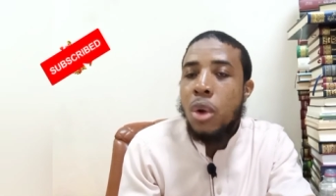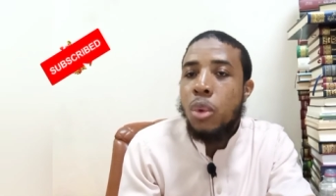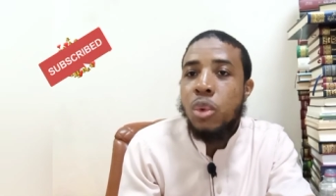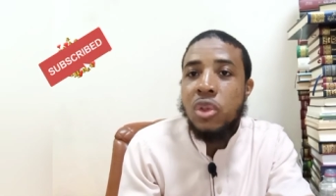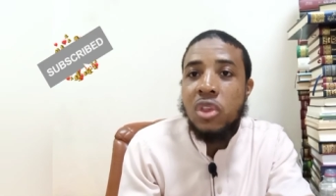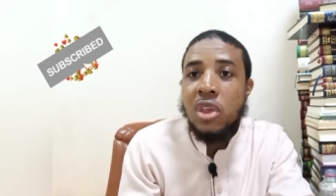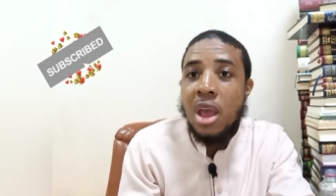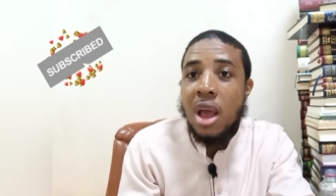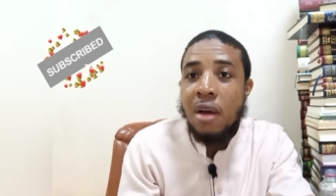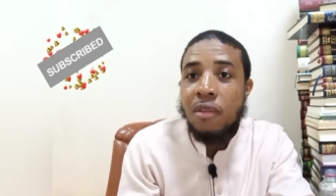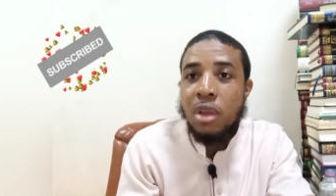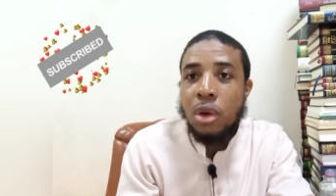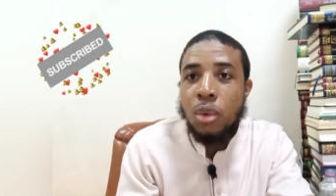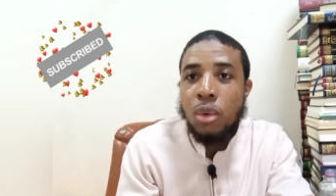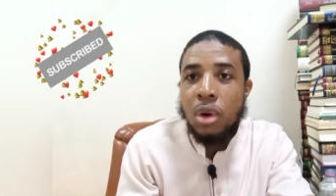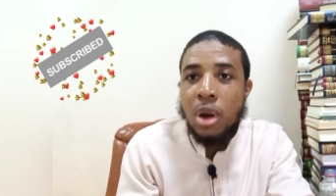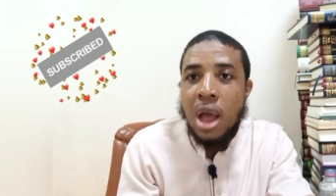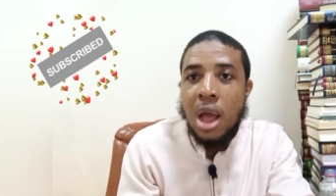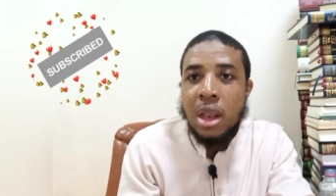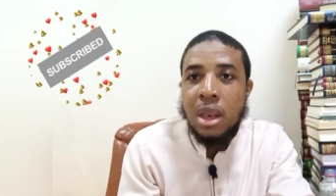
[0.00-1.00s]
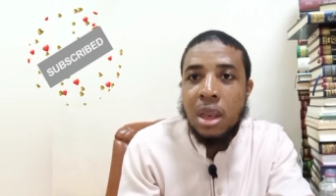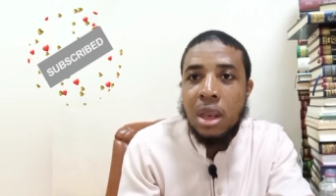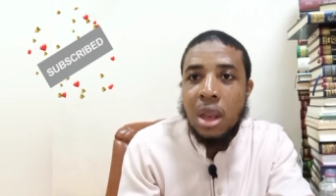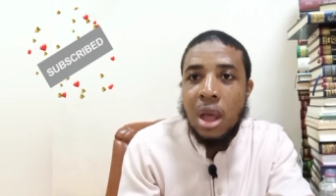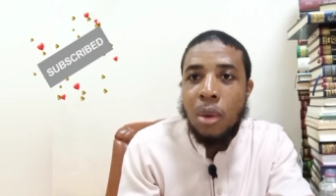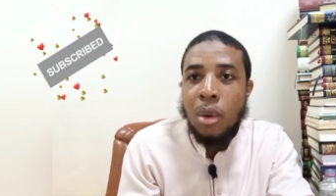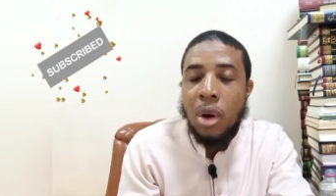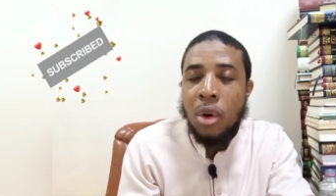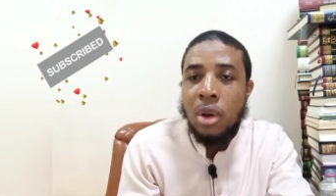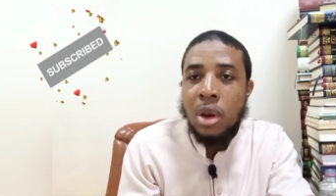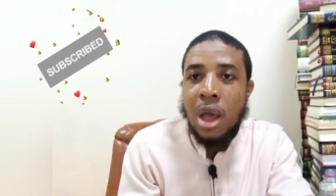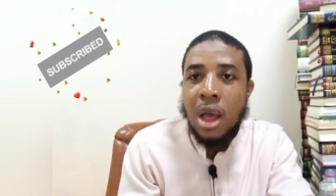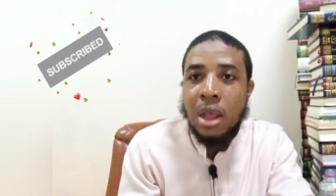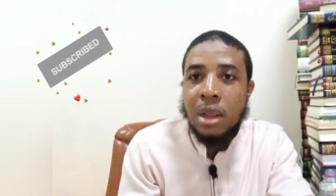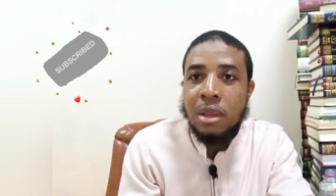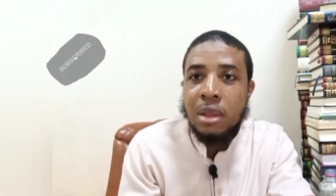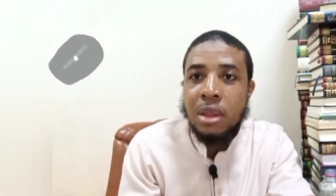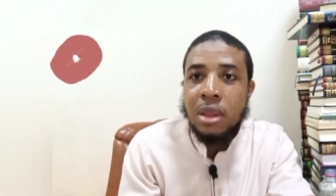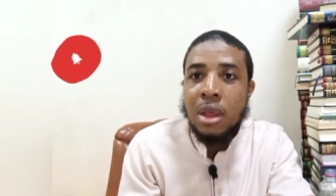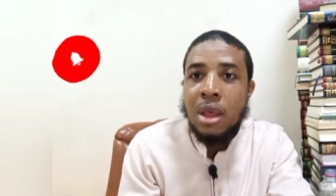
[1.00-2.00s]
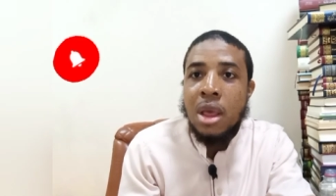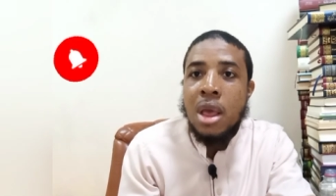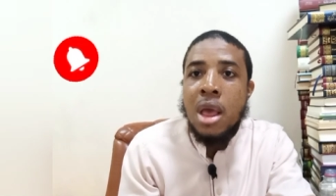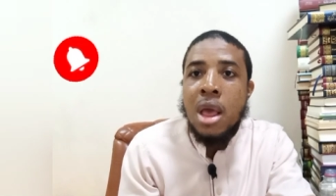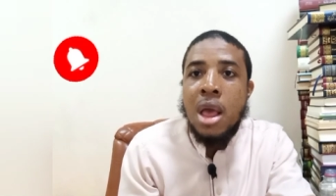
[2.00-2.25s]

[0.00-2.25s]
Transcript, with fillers: We still have the Quran in our own hands.